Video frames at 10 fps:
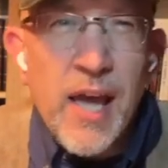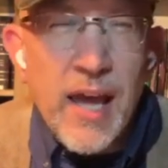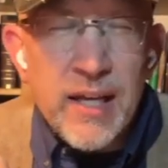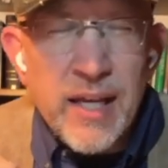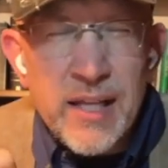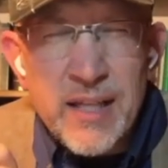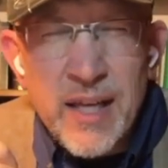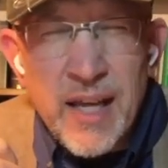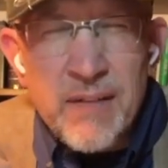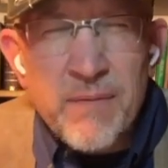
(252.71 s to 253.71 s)
and
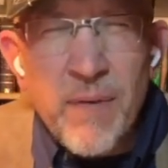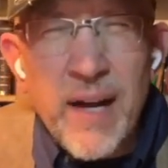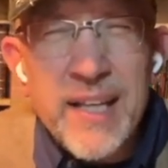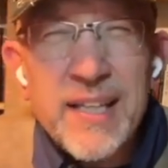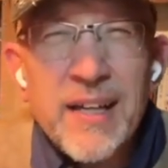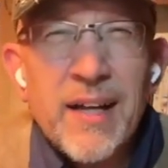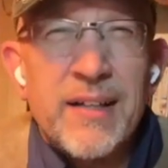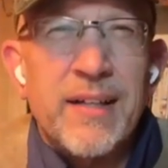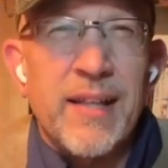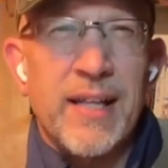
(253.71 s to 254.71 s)
inviting God
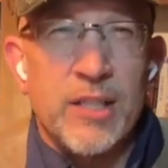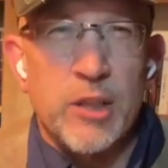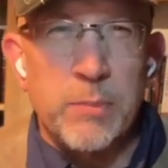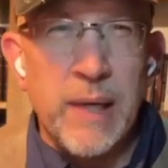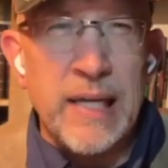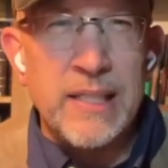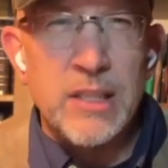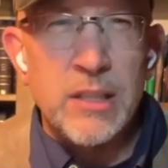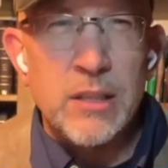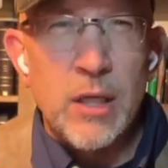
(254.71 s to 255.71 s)
into that
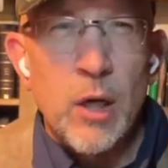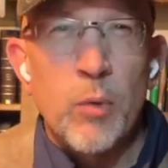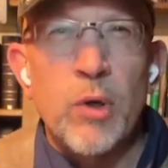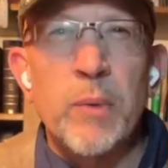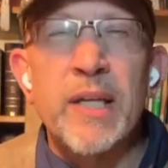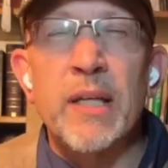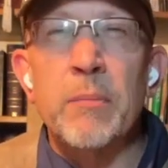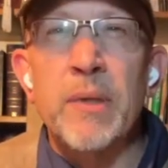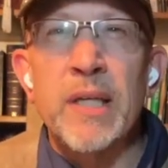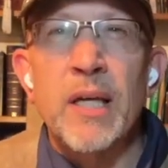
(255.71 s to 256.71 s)
space where we can
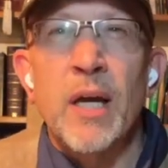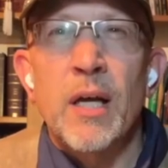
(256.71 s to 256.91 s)
be